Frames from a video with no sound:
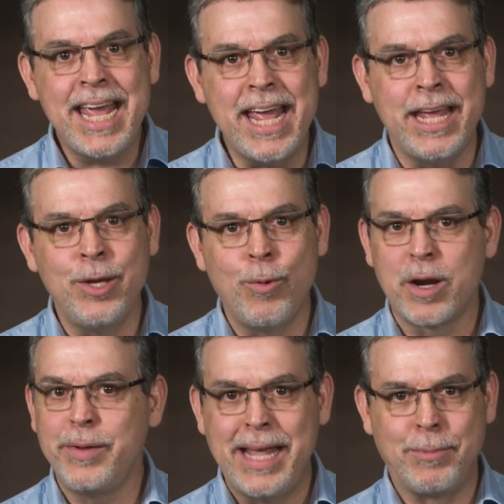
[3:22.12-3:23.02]
you
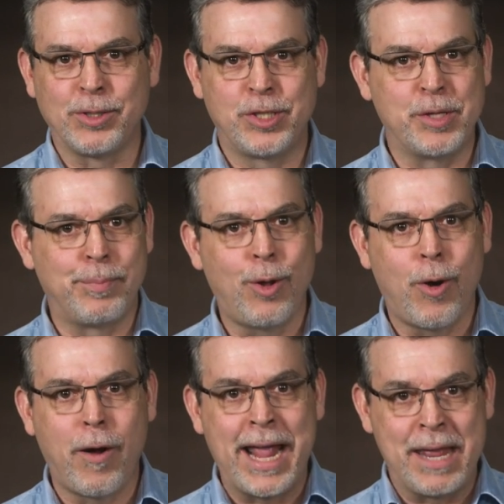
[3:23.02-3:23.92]
want to be able to
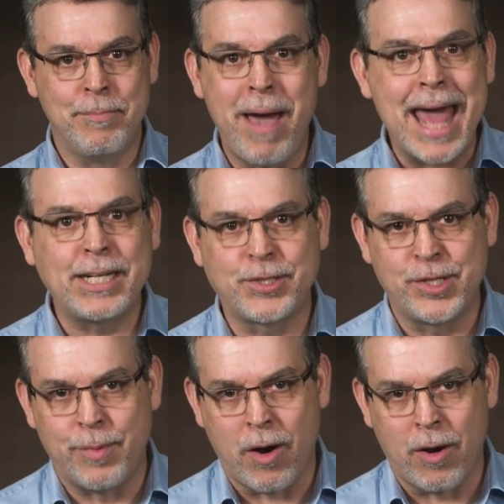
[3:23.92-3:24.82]
deploy and manage
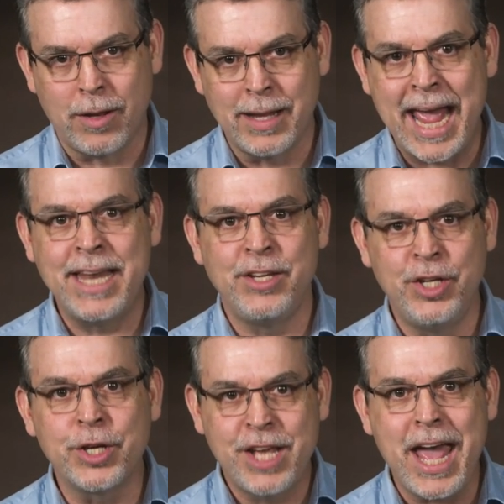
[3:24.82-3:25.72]
them all, and
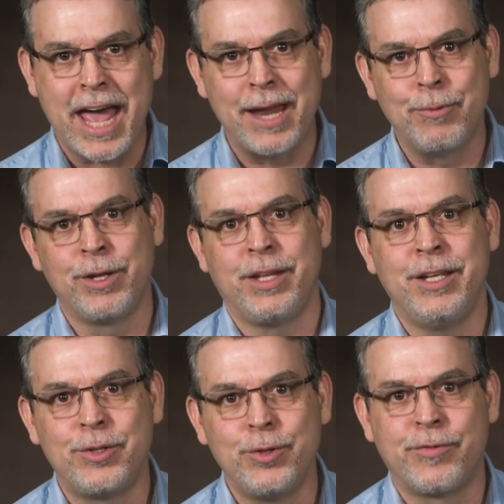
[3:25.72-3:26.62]
you can with
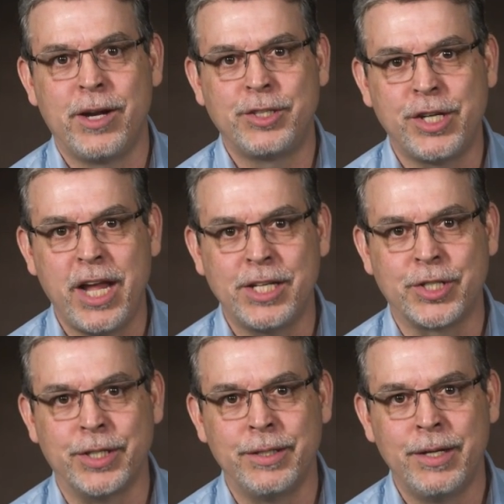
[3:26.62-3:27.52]
Intune for
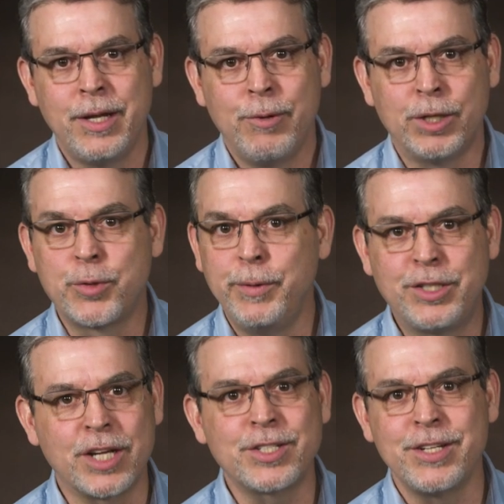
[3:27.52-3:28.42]
Education, which we
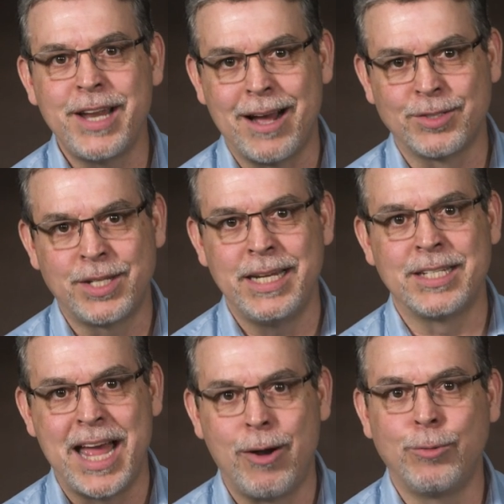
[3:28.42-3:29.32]
just announced
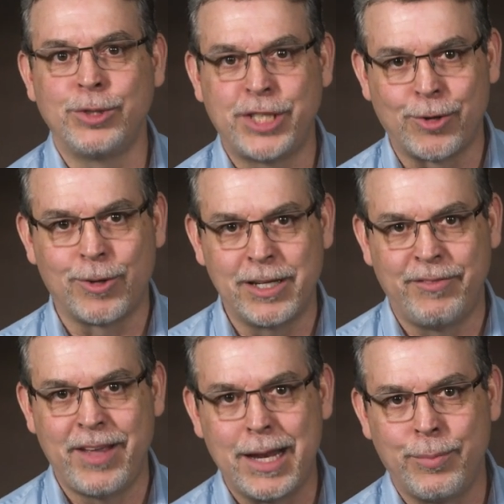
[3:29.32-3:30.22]
is now generally
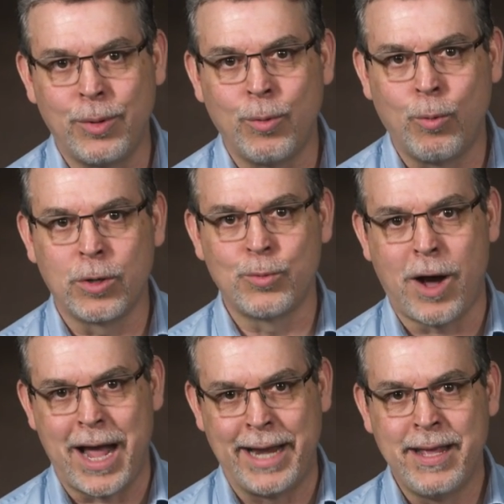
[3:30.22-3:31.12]
available
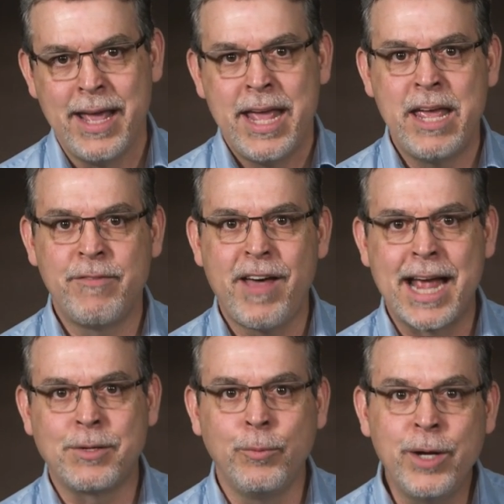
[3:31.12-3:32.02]
worldwide. In
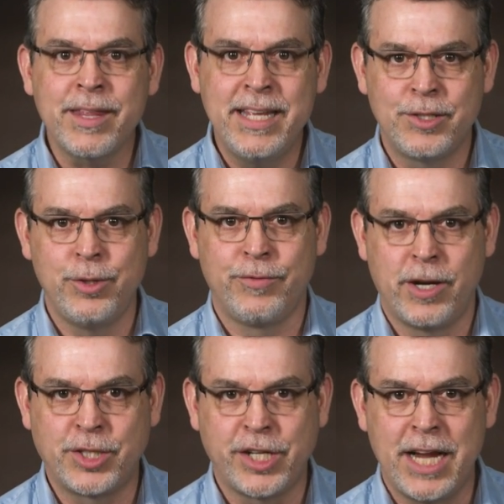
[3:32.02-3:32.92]
fact, with Intune
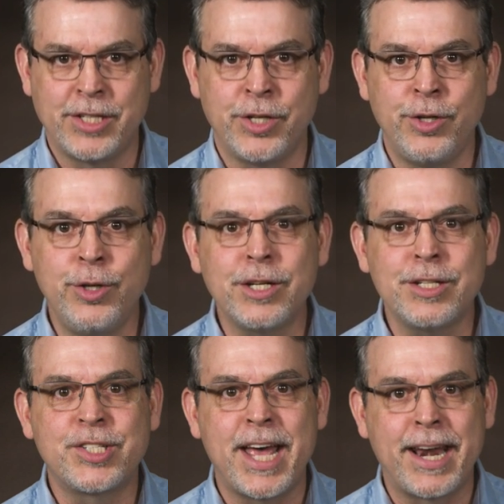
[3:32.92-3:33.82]
for Education, you
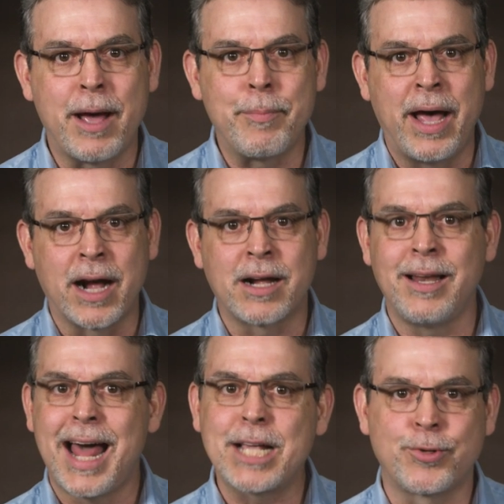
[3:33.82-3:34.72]
could set up a
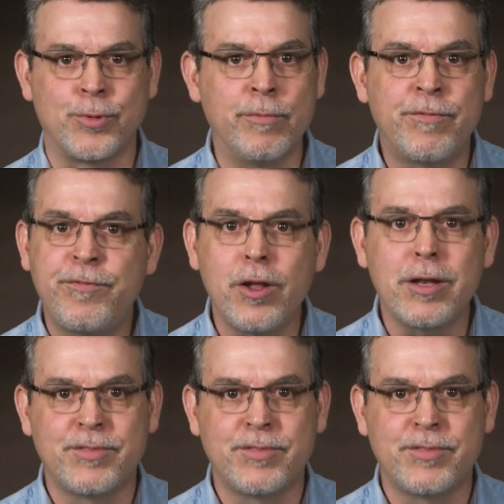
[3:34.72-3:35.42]
classroom full